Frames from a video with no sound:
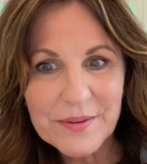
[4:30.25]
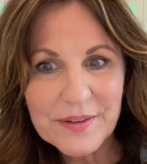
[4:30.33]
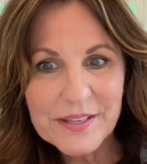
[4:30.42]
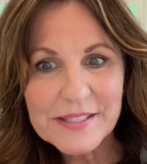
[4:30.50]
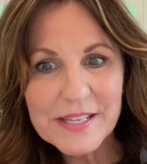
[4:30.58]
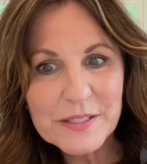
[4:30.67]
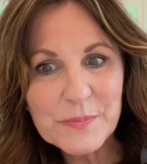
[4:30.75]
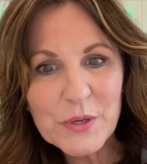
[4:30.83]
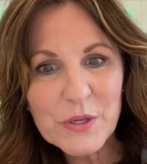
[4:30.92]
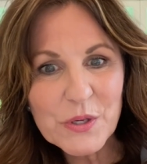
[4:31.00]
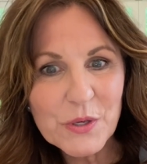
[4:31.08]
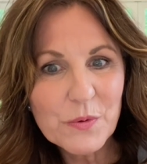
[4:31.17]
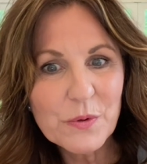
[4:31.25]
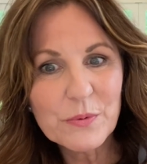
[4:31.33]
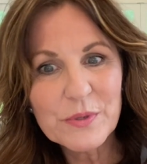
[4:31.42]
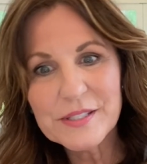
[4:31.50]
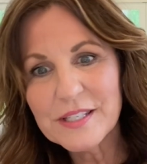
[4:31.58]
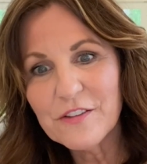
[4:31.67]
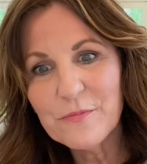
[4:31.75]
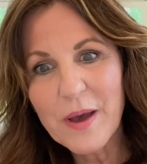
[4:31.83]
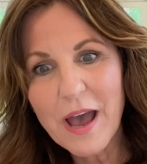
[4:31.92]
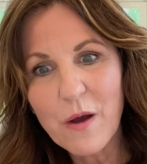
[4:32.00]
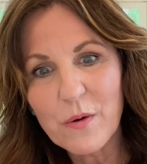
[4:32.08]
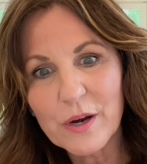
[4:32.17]
It says, but you will receive
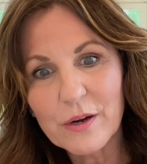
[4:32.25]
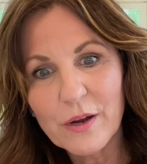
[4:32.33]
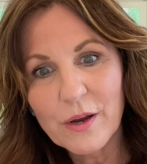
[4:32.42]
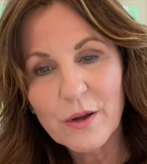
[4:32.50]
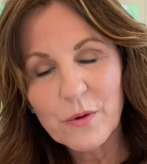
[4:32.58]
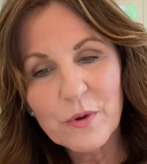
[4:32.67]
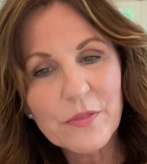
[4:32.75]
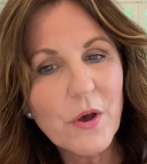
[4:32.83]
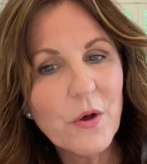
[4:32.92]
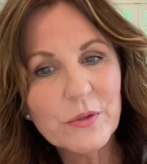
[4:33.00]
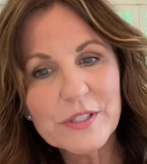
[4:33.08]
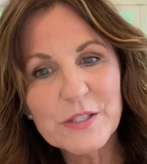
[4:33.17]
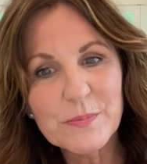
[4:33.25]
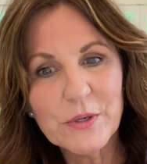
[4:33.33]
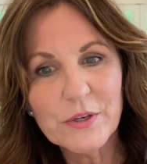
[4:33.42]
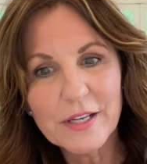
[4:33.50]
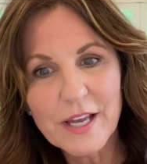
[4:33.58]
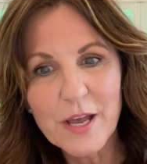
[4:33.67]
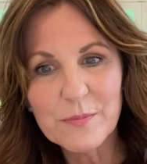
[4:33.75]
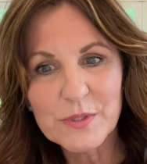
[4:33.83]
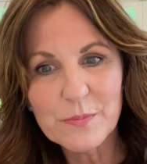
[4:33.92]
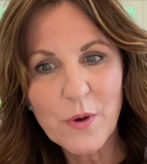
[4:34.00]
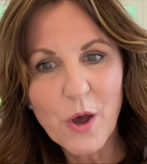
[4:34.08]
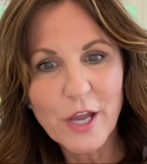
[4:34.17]
power when the Holy Spirit comes
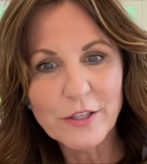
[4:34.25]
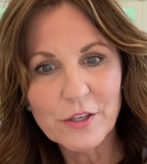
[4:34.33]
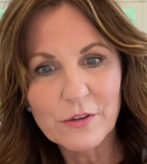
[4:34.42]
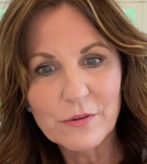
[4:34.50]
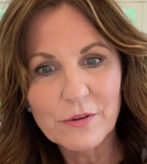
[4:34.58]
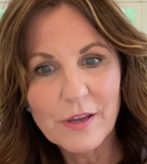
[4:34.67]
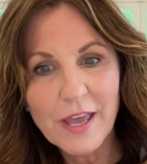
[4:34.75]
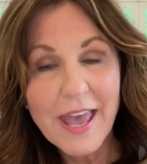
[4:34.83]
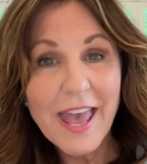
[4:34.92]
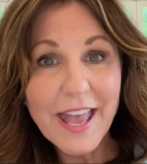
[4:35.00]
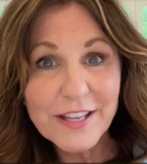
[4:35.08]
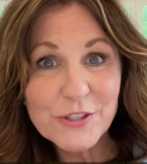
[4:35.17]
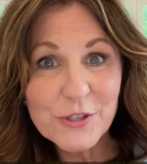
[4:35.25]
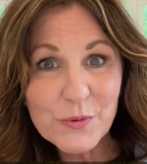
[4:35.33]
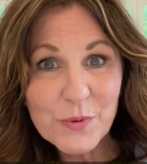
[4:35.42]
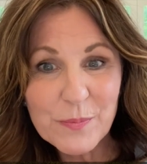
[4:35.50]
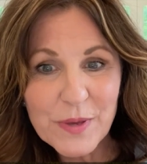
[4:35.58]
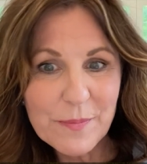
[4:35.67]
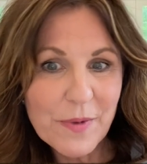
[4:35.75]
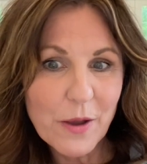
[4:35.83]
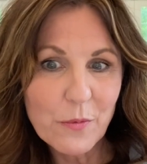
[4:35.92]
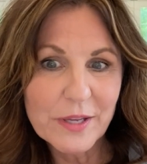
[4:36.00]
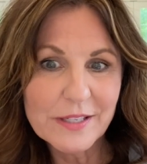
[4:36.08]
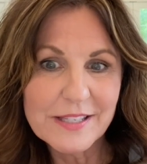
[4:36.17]
upon you, and you will be
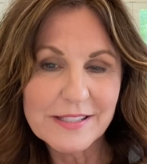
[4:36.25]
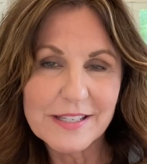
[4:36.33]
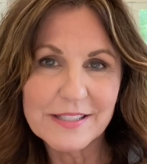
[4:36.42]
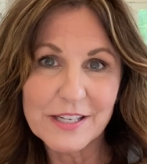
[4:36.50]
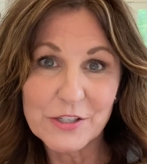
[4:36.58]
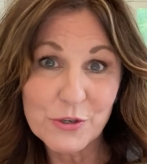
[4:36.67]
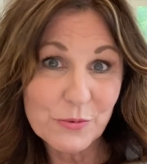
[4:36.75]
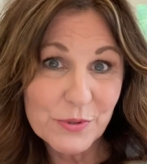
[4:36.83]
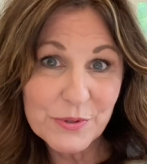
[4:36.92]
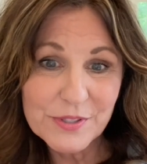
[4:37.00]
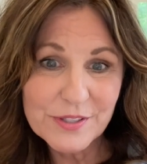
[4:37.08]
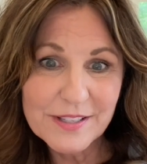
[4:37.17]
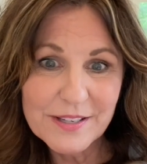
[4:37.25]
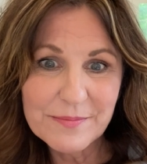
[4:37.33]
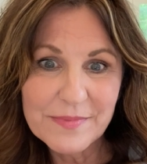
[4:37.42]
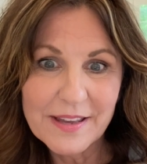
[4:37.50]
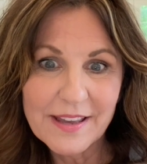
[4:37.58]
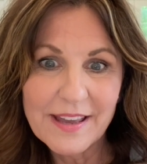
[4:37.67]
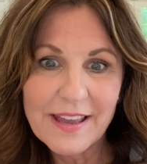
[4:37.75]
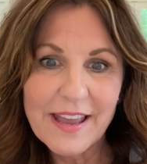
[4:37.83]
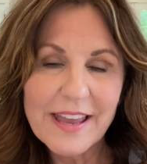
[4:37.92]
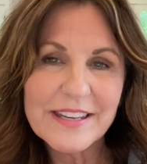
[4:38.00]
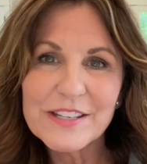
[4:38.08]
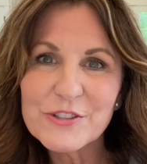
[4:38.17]
my witnesses in Jerusalem
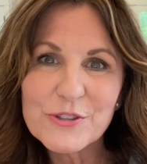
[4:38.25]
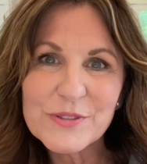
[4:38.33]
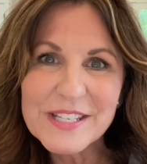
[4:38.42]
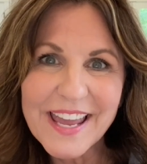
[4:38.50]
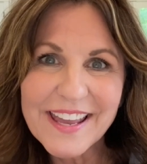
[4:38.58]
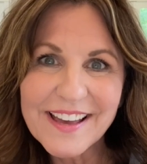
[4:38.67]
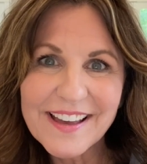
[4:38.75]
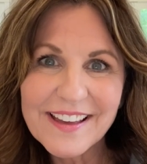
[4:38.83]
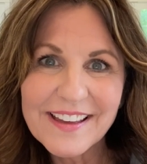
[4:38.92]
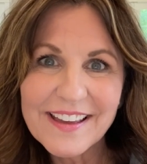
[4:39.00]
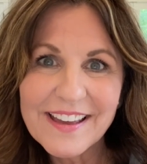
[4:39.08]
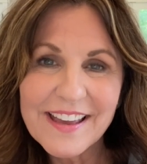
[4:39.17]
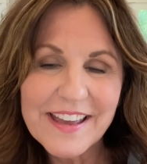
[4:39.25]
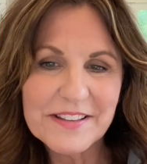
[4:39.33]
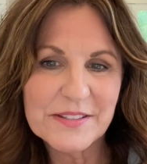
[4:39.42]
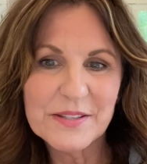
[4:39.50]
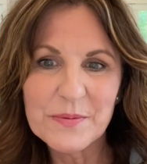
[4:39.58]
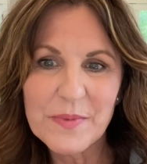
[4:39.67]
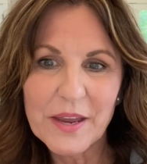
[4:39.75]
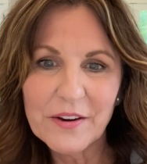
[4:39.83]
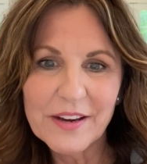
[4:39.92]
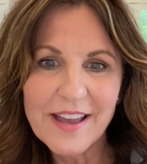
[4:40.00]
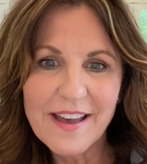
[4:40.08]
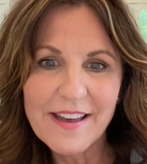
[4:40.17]
and in Judea and
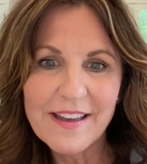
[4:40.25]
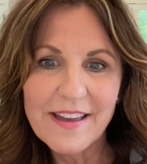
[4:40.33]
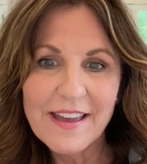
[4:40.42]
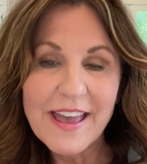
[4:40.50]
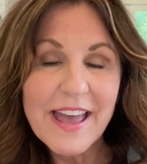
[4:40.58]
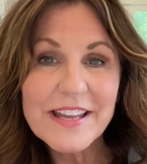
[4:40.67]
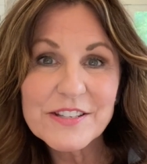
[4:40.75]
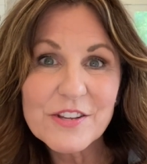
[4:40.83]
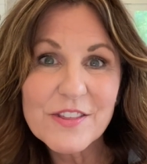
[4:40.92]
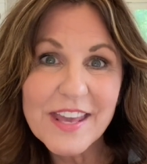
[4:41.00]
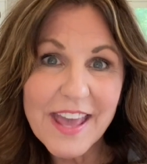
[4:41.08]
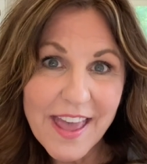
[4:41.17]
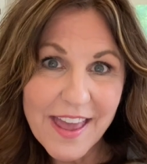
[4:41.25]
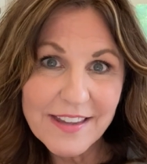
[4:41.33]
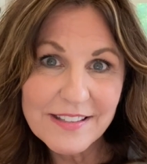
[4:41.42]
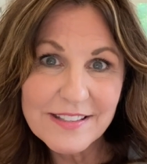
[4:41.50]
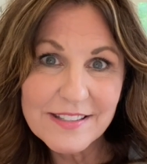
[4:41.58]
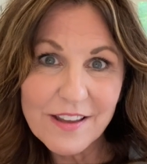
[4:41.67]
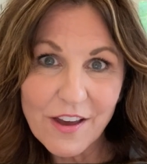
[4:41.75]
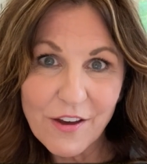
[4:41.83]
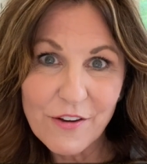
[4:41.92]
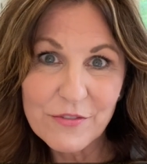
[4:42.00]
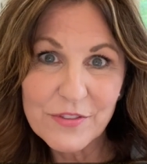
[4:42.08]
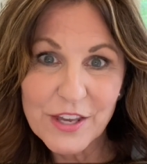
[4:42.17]
Samaria and to the ends
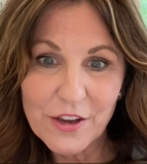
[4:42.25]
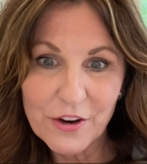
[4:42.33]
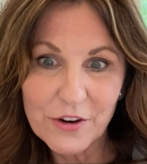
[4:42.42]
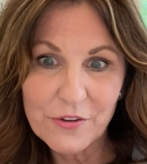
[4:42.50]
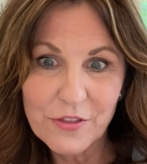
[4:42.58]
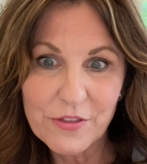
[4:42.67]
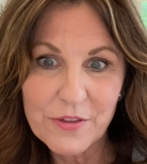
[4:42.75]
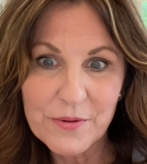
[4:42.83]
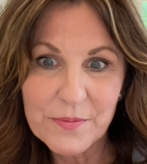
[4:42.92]
of the earth.